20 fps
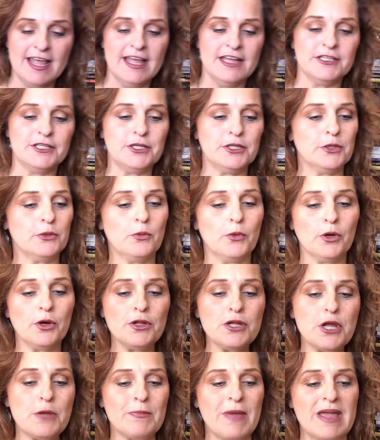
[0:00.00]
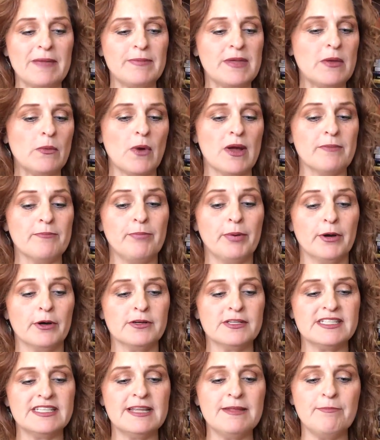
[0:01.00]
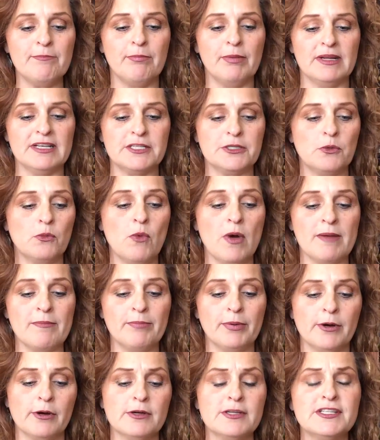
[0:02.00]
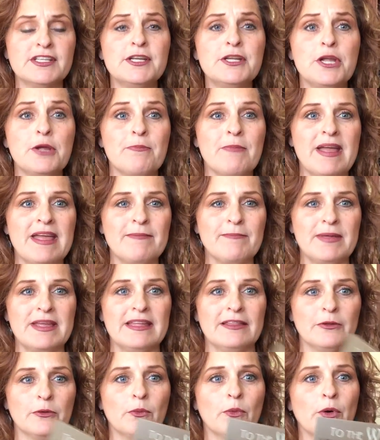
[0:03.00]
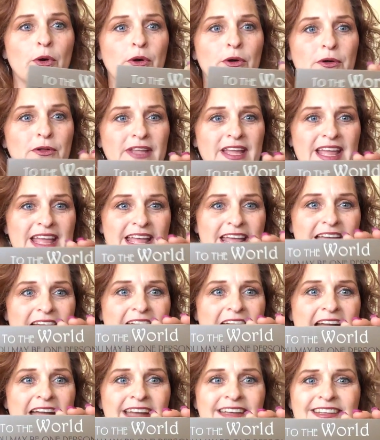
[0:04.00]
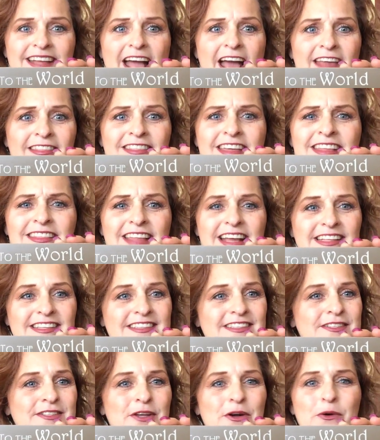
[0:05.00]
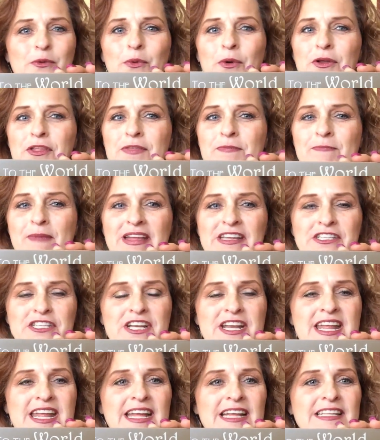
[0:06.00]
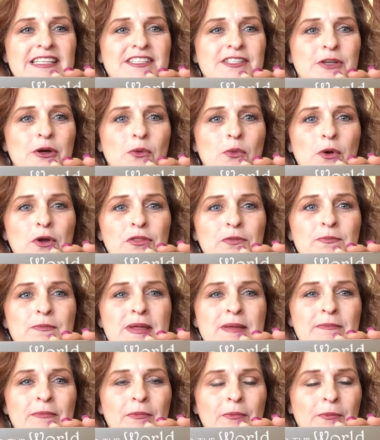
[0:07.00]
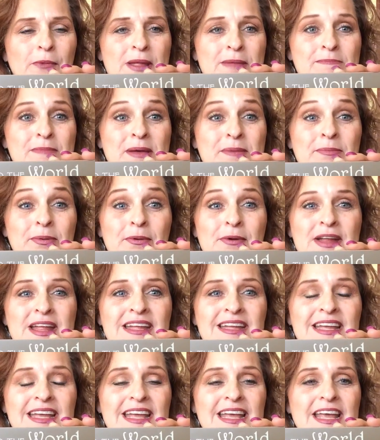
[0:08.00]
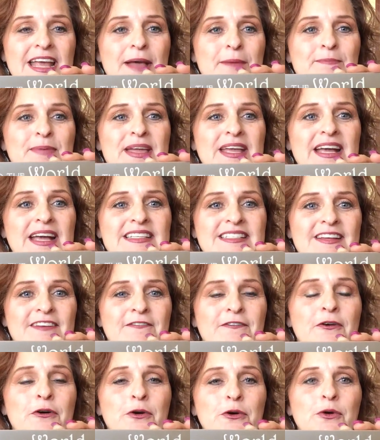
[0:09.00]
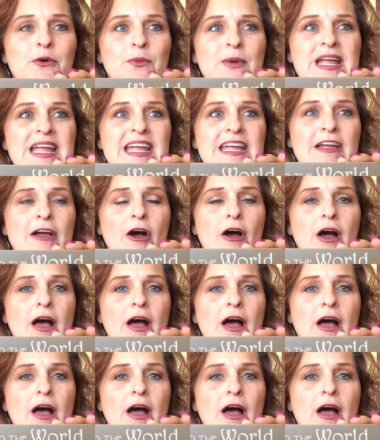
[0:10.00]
to the world you may be one person, but to one person you may be the world. And I think that's so worth mentioning and so worth remembering, because of who we